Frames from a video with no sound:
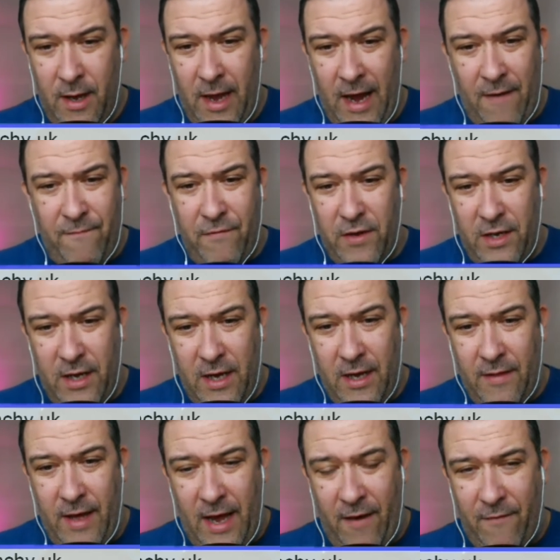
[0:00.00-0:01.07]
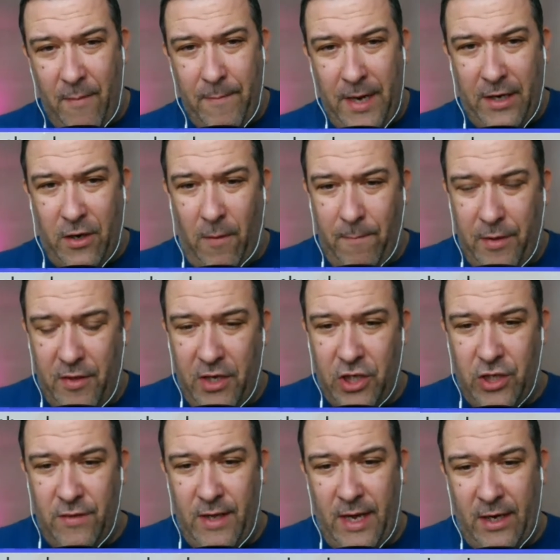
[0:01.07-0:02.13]
Every year they have a big
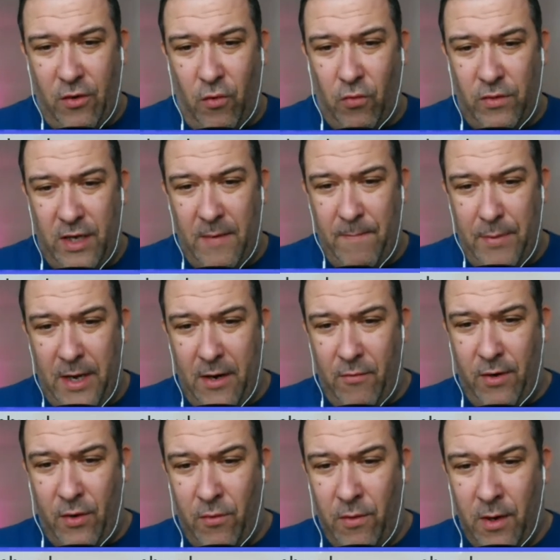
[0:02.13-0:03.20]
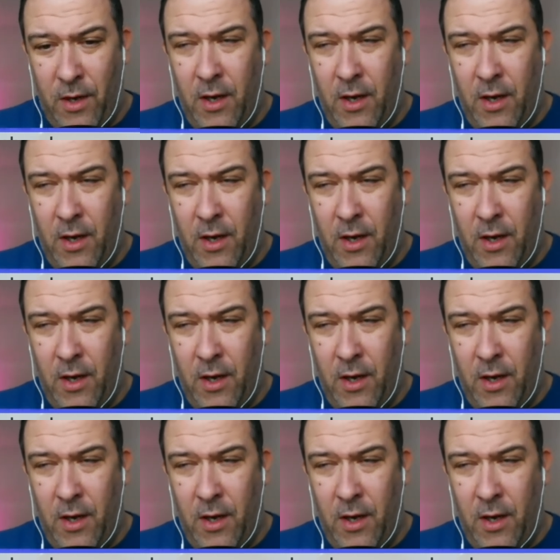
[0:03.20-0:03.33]
competition there called the Imperial,